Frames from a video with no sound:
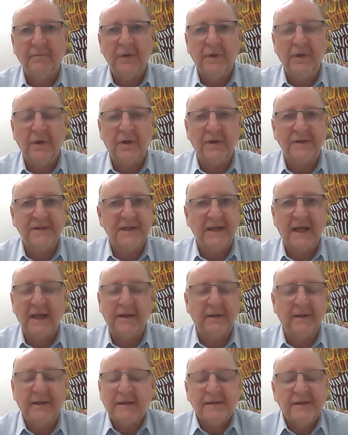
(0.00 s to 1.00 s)
you know,
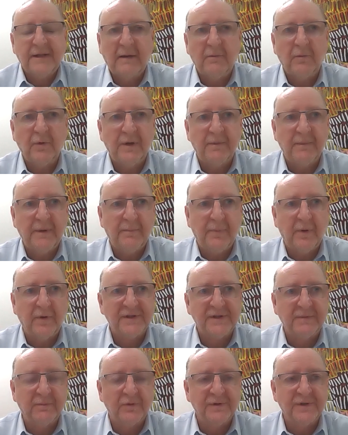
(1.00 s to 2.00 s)
together. That wouldn't have been
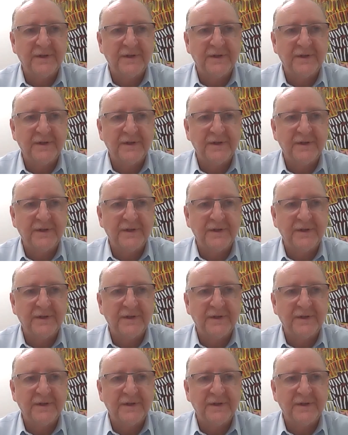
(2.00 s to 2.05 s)
possible.